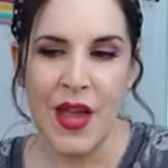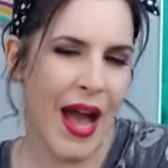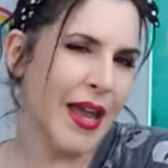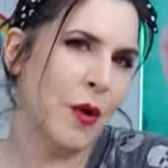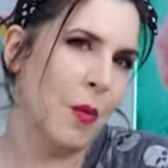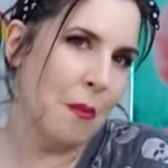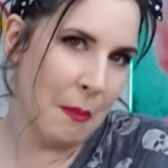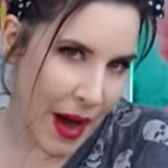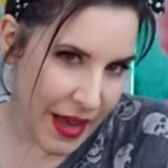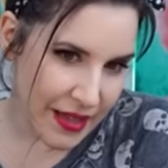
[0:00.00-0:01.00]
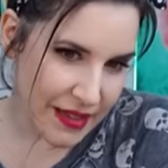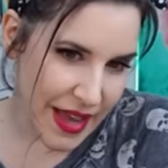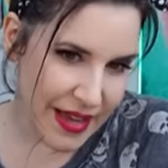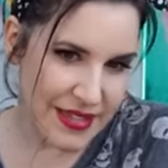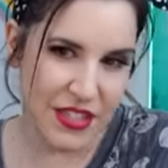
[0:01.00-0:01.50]
I don't mind
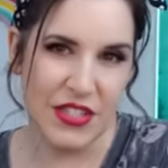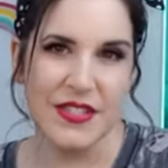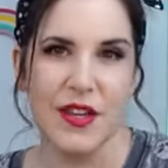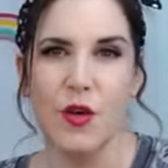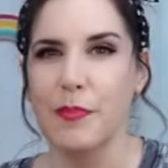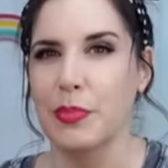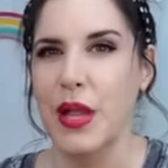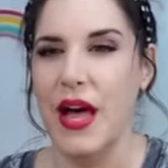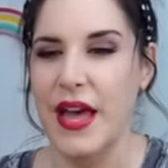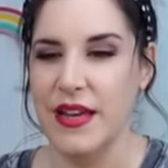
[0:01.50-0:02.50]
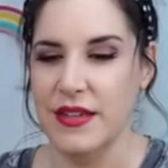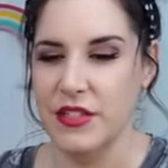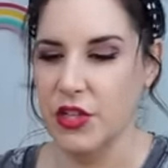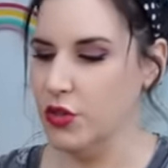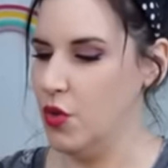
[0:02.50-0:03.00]
that because it's still blind
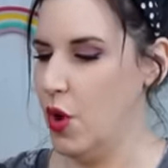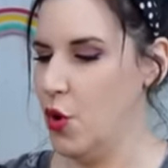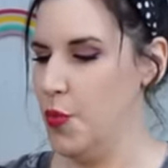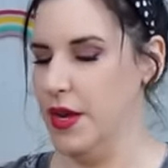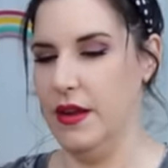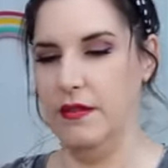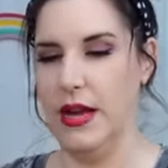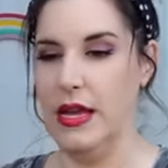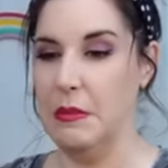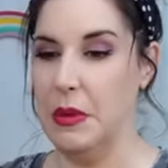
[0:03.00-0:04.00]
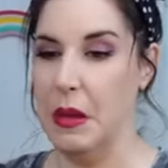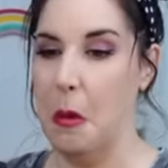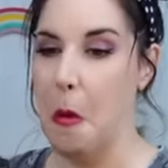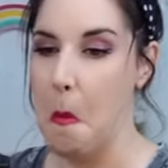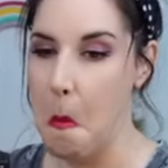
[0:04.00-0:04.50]
until you open it, right? But,
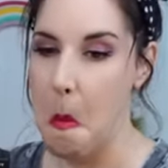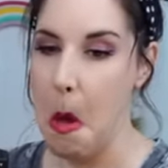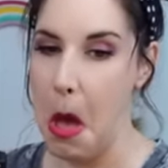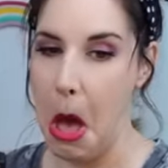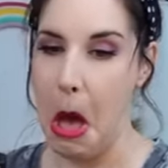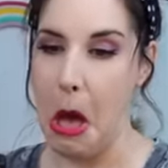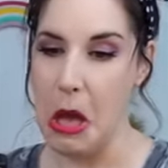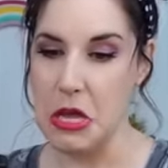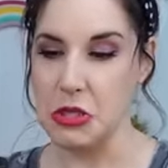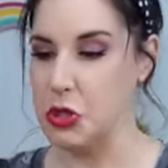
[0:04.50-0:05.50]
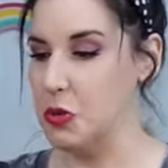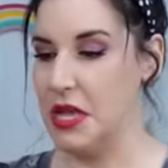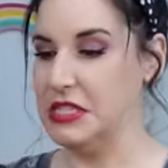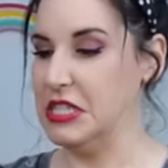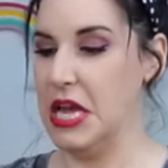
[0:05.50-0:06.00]
huh,
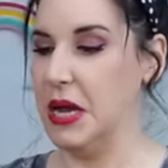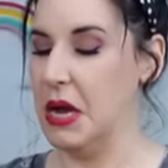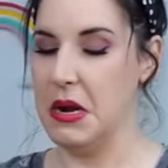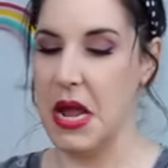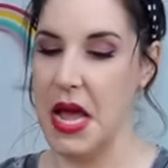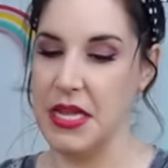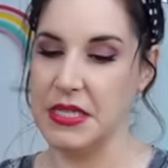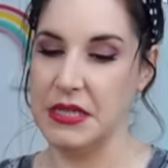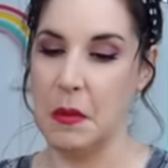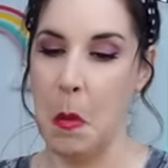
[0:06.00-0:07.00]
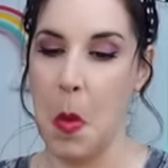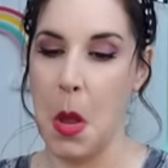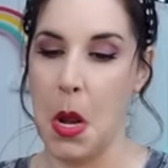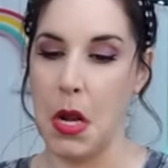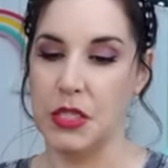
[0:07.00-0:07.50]
interesting. All right,
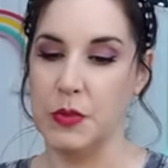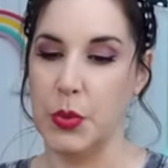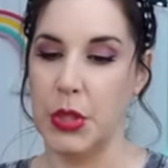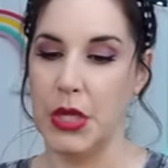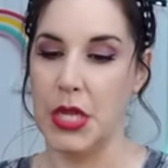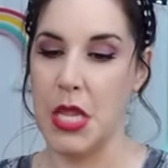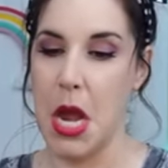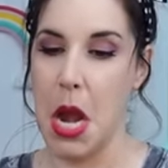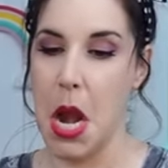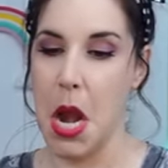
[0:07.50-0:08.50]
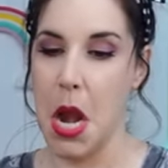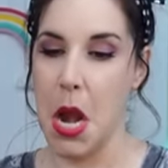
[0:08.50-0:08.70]
let's put it in there.